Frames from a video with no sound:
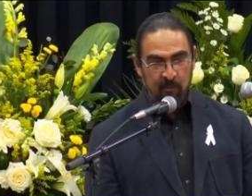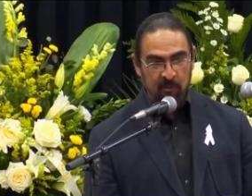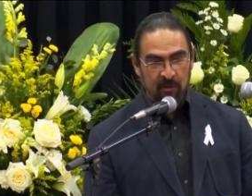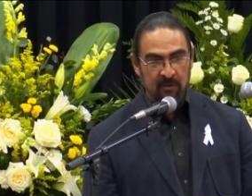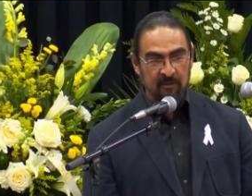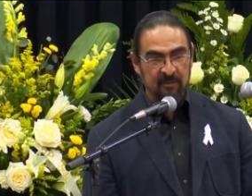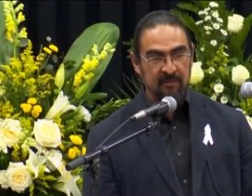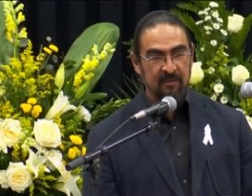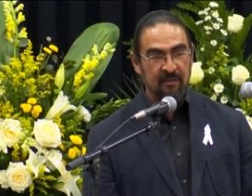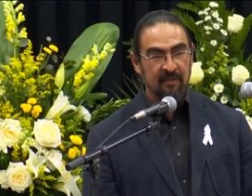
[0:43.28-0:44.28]

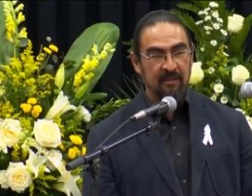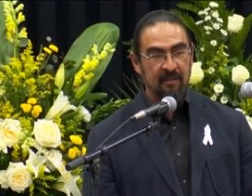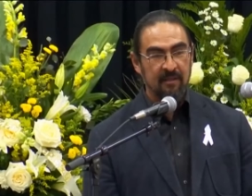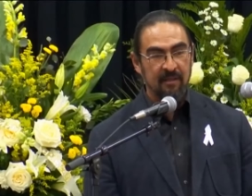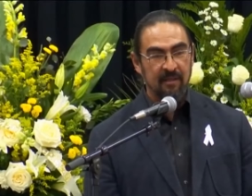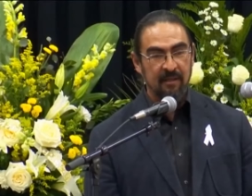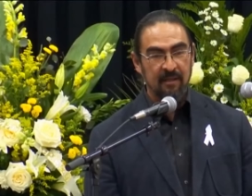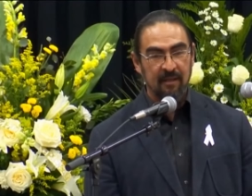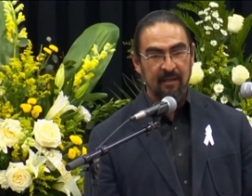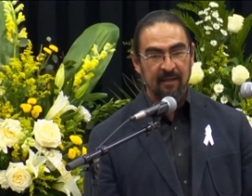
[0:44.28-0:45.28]
workers
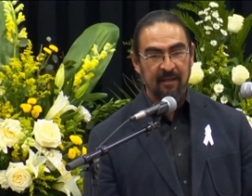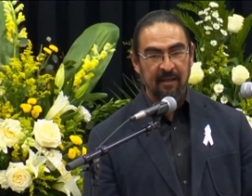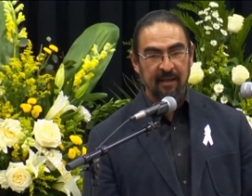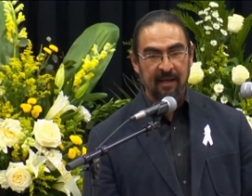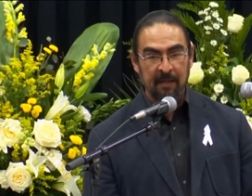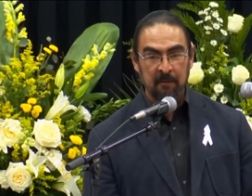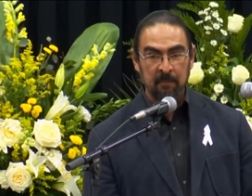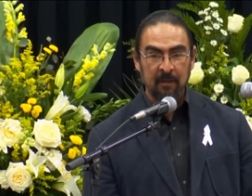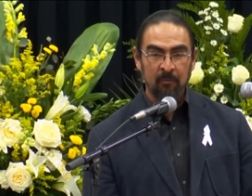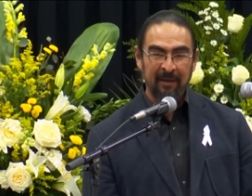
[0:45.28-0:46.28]
have never
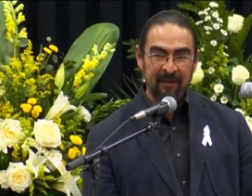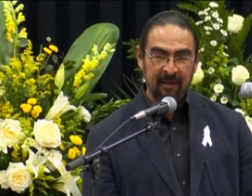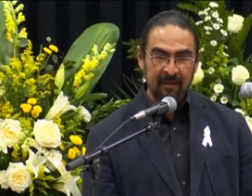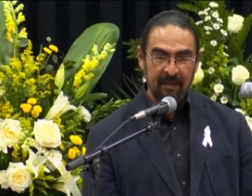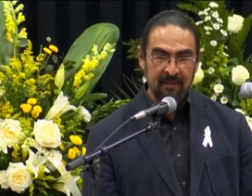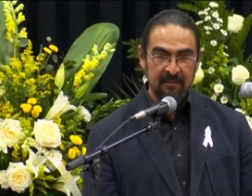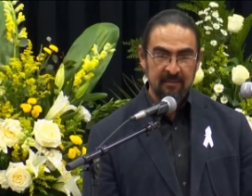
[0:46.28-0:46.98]
been recognized.